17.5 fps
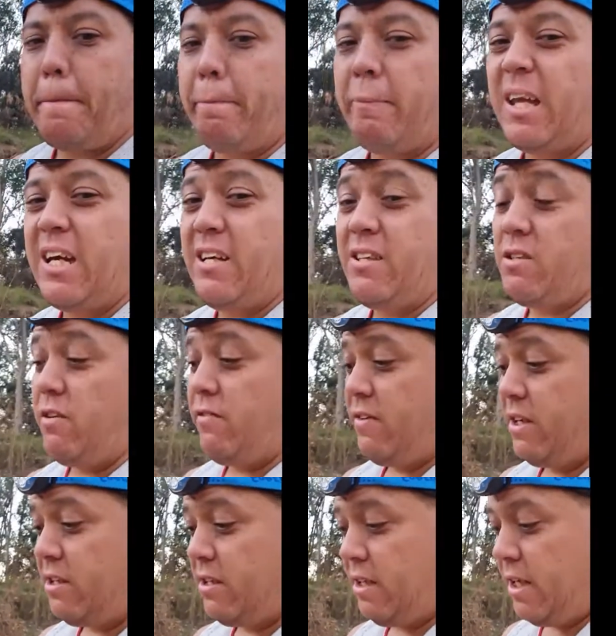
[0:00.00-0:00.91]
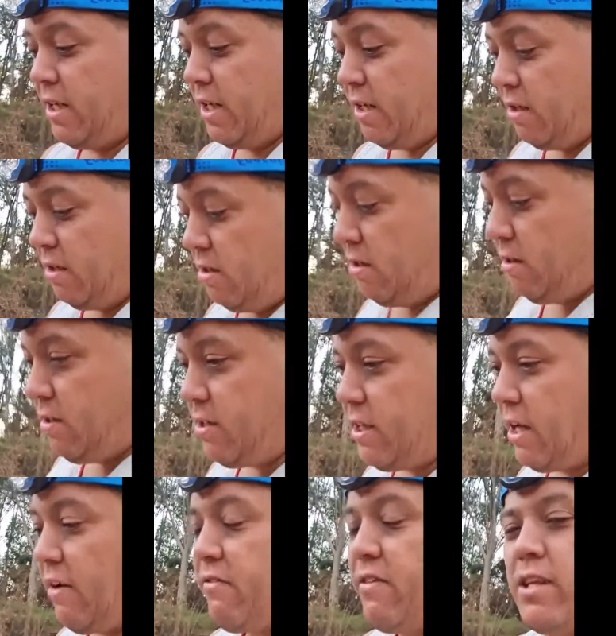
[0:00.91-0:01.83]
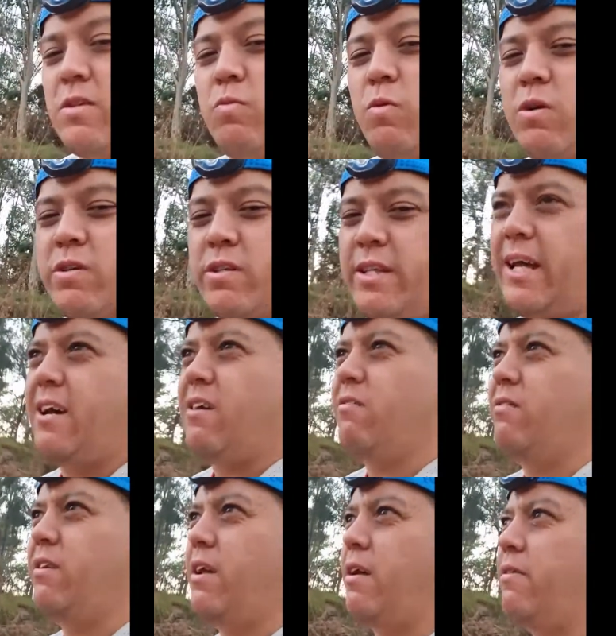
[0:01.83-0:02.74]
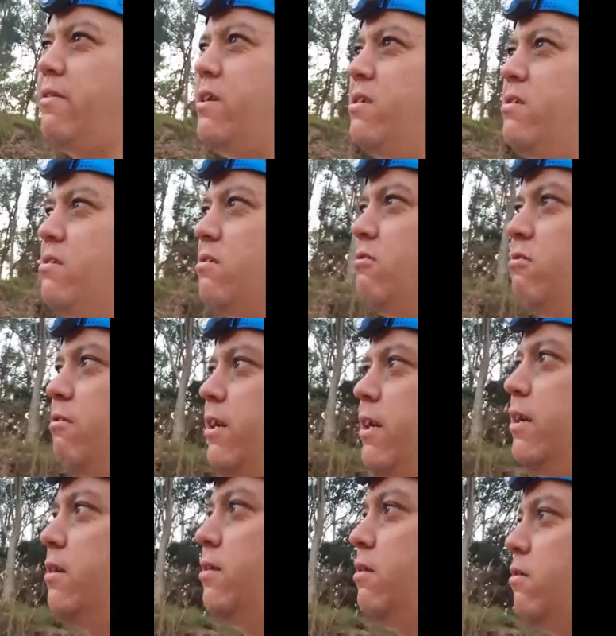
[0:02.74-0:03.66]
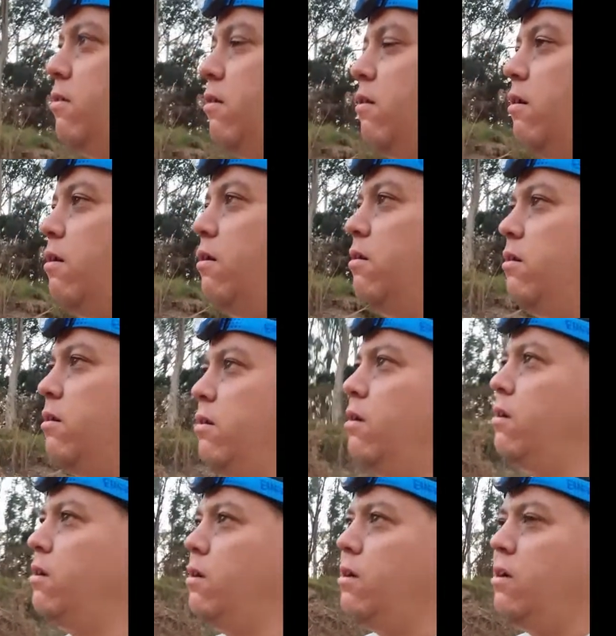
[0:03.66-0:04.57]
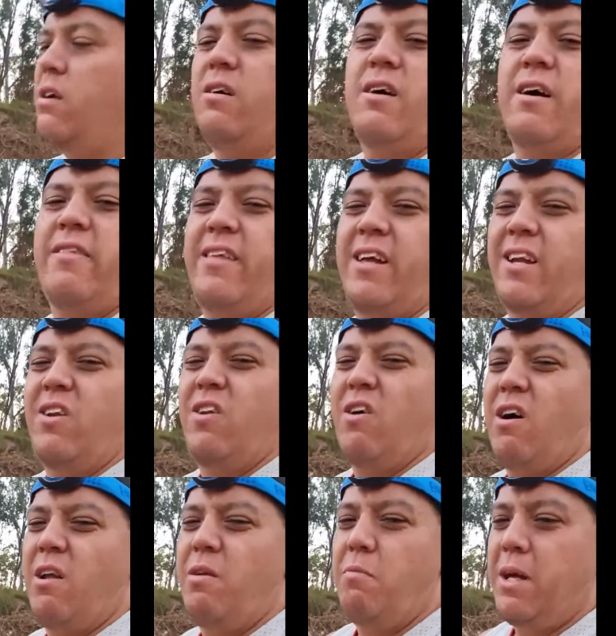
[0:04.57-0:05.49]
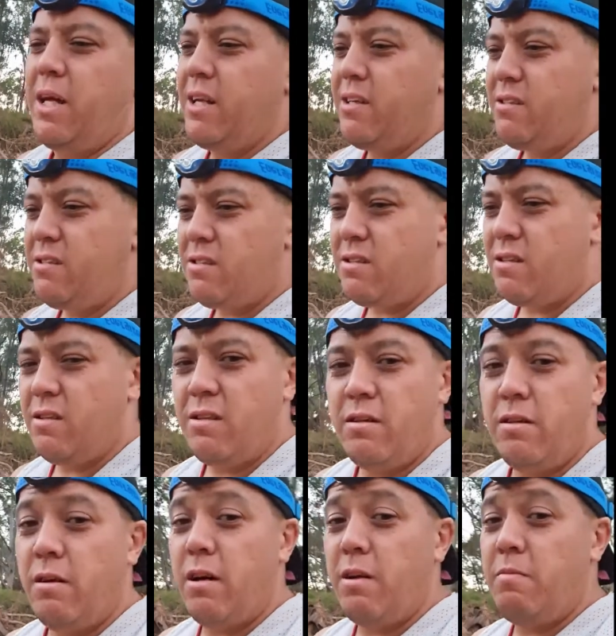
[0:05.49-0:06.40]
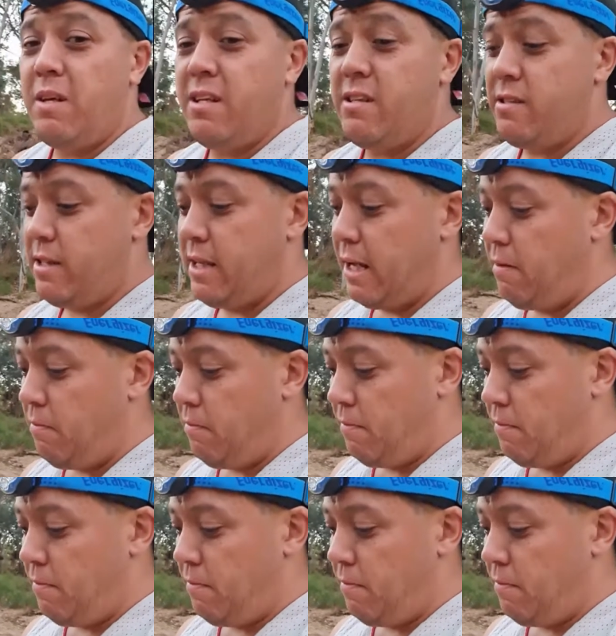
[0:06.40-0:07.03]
is obviously stuff that's washed down. Now this creek got, I think, 9 meters deep,